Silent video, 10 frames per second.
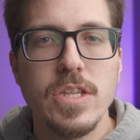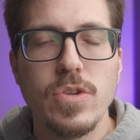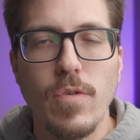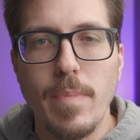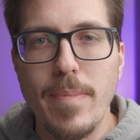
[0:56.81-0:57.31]

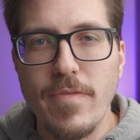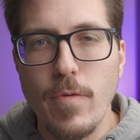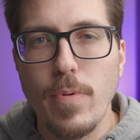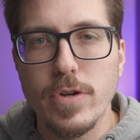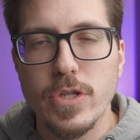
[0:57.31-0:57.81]
so maybe if you
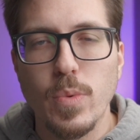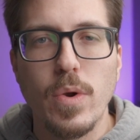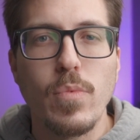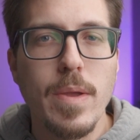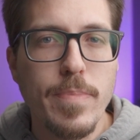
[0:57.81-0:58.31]
purchased
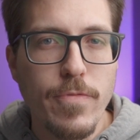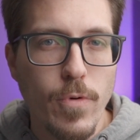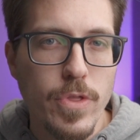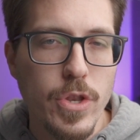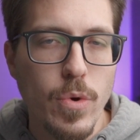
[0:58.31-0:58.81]
one right
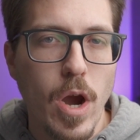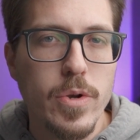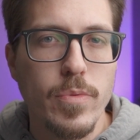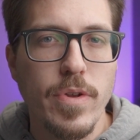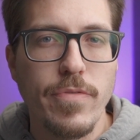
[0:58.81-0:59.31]
before the new
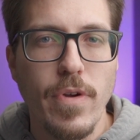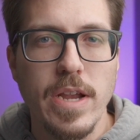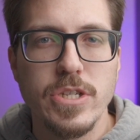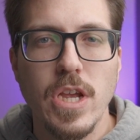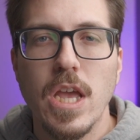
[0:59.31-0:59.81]
hardware
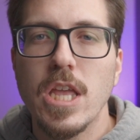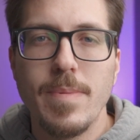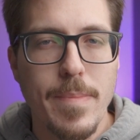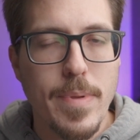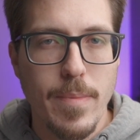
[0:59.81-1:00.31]
refresh, you
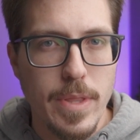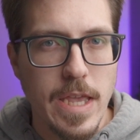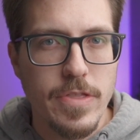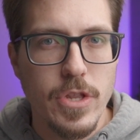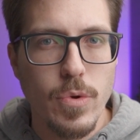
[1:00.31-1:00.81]
might be able to get the